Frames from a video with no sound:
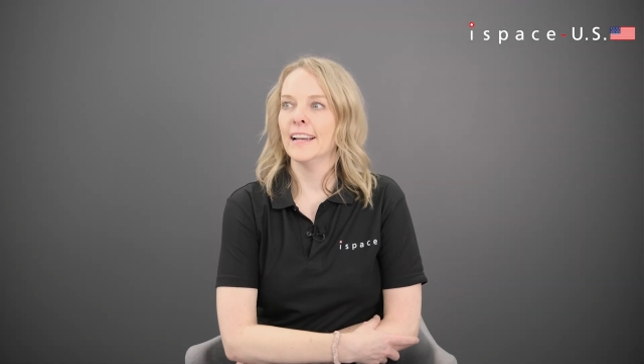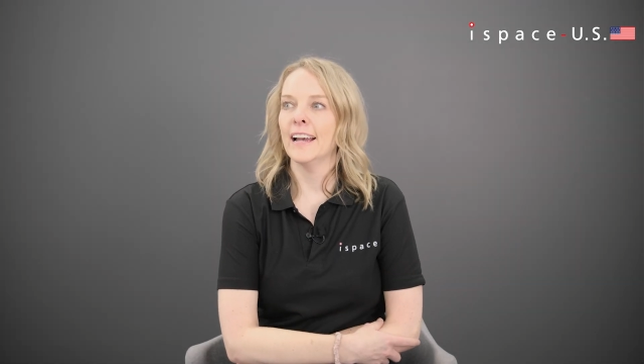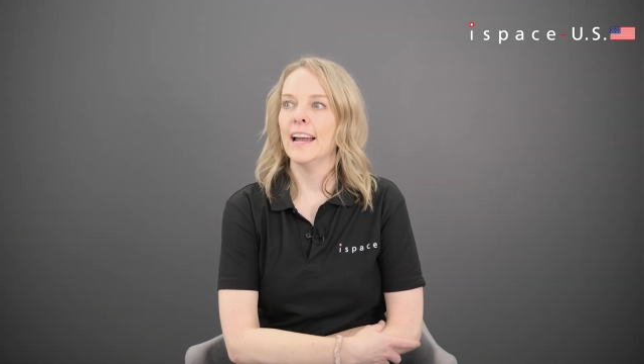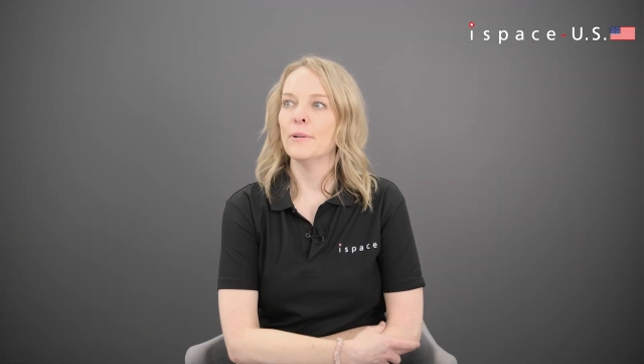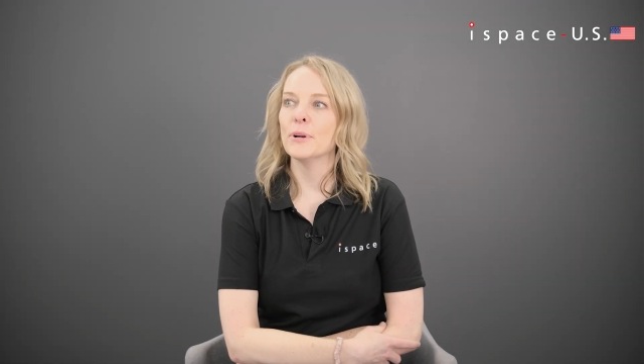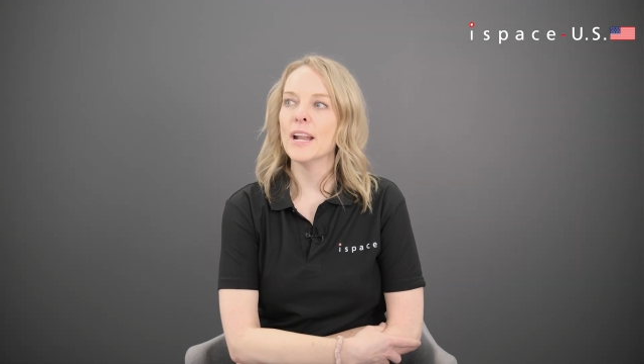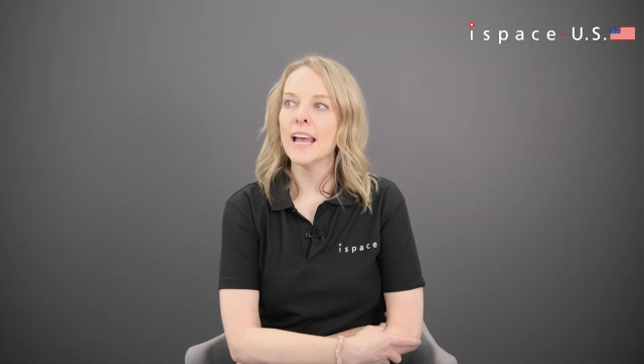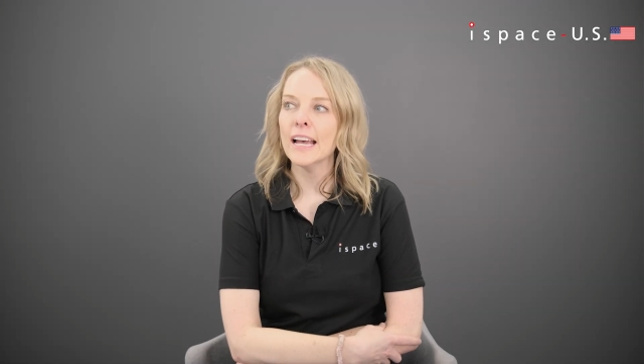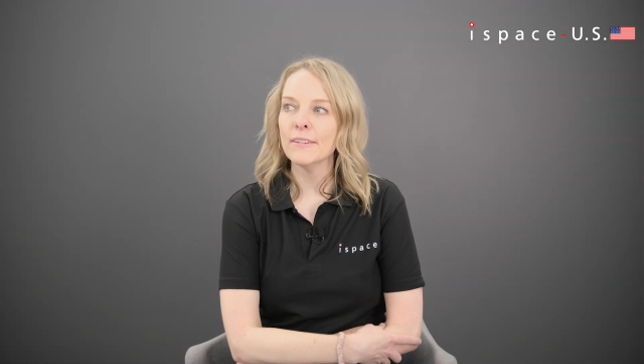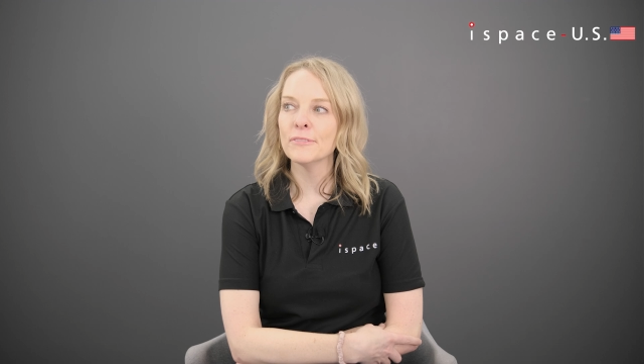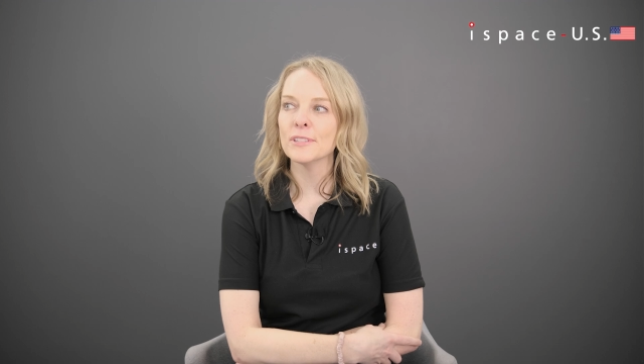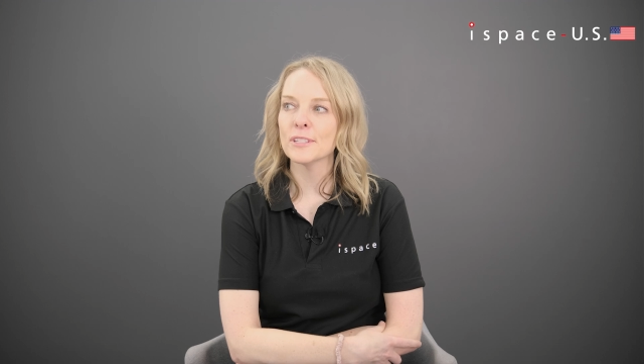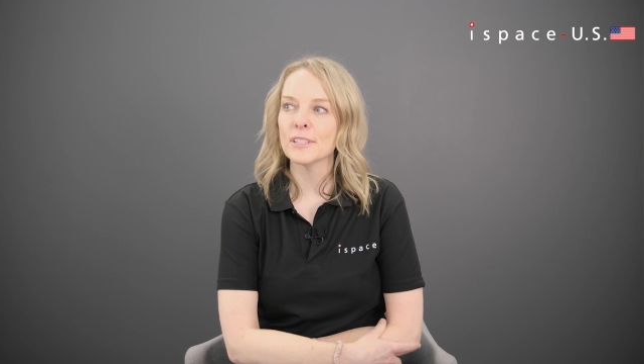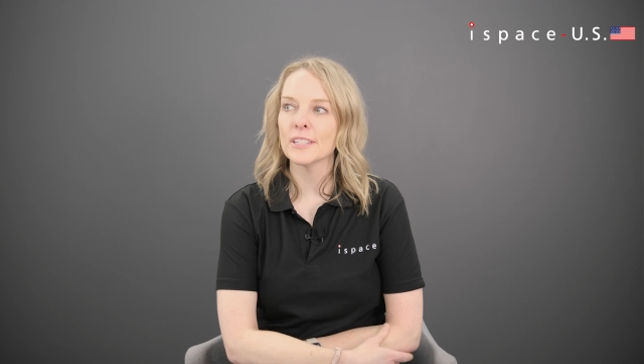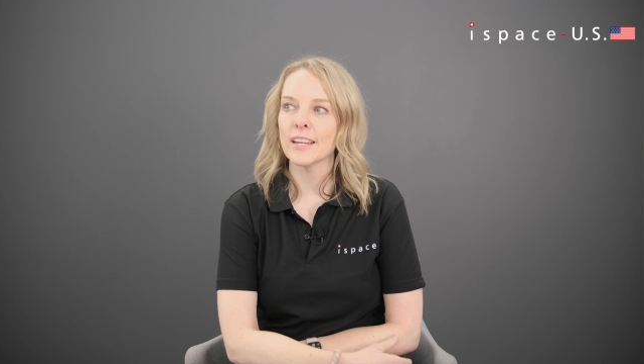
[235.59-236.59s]
I would have
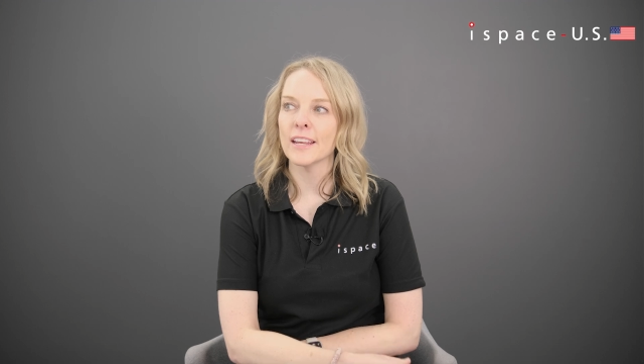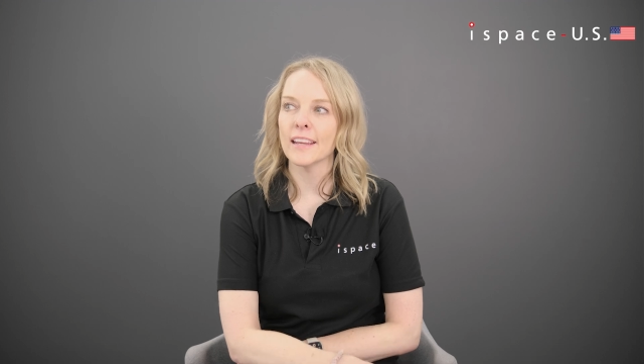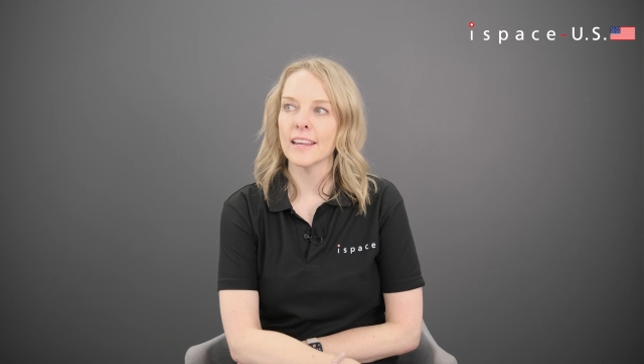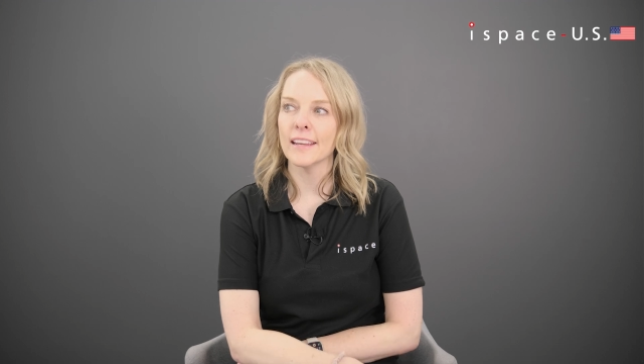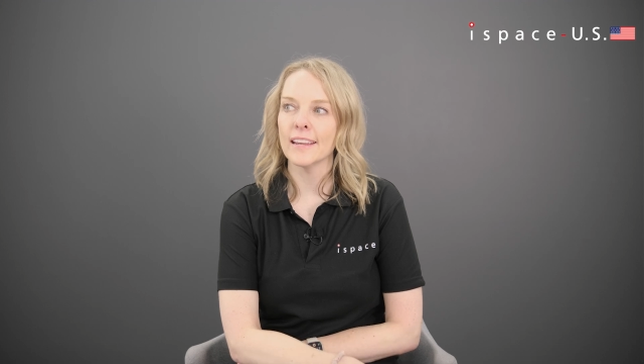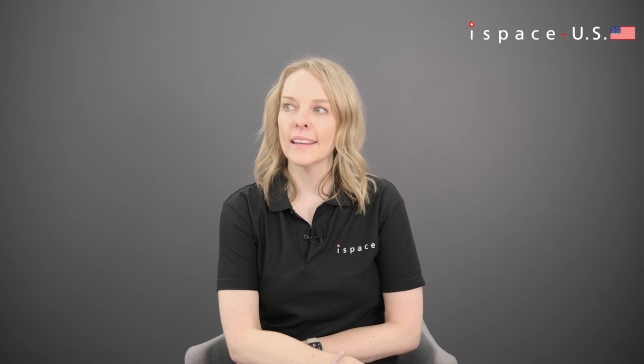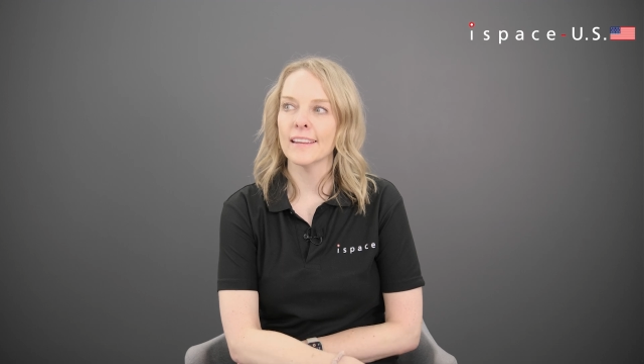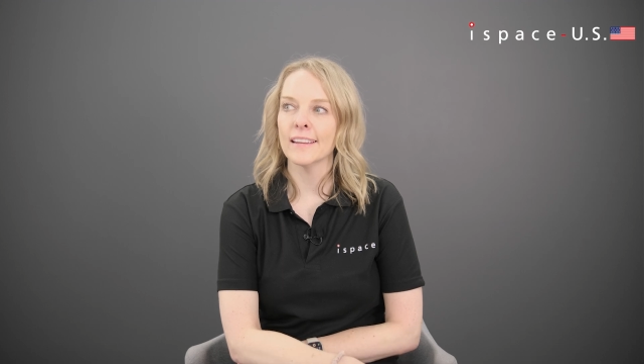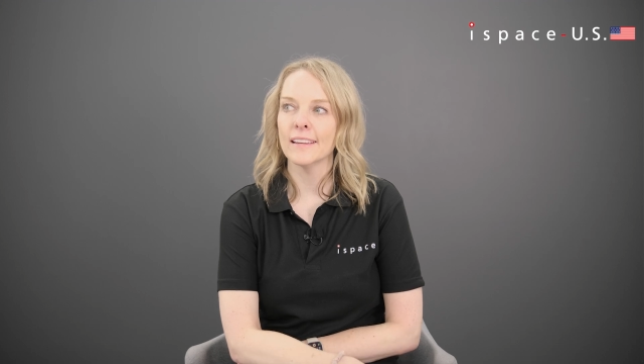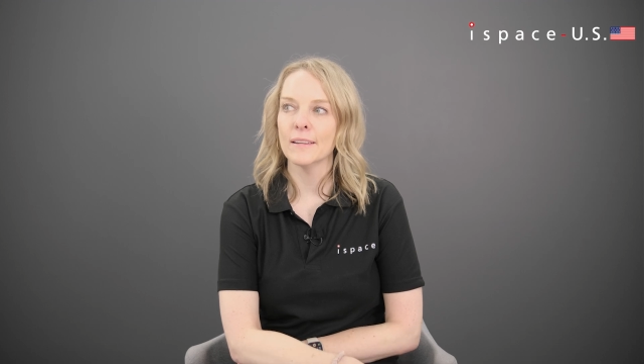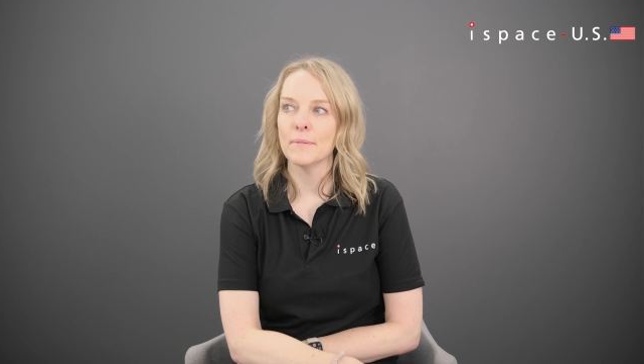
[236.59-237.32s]
to say